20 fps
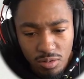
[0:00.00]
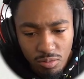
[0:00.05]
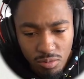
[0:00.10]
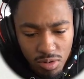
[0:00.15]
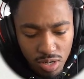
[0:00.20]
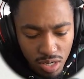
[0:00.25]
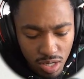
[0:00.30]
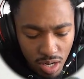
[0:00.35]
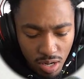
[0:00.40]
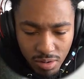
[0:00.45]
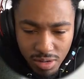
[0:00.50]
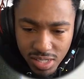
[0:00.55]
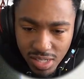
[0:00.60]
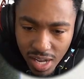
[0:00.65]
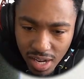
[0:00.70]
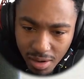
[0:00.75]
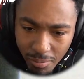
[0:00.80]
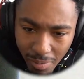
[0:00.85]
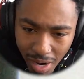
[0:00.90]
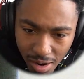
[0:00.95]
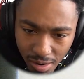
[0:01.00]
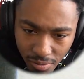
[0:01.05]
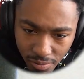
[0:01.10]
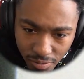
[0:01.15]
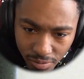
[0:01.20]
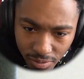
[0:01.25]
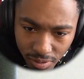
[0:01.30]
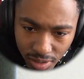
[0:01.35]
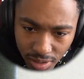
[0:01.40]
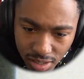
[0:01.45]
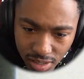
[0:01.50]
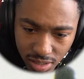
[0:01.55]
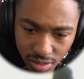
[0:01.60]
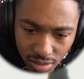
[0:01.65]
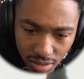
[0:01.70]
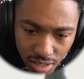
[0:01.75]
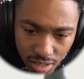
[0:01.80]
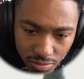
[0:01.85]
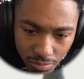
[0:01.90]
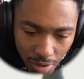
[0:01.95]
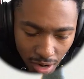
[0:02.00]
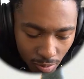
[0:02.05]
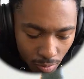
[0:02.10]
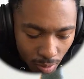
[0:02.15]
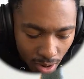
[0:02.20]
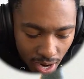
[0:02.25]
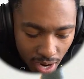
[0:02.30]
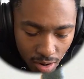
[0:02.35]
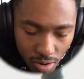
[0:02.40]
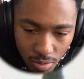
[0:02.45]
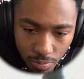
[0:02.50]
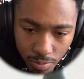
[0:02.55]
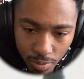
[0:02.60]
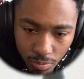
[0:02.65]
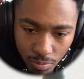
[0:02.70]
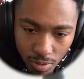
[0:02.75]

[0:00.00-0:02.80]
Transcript: Weirdo. Is that a mouth? His mouth wide open.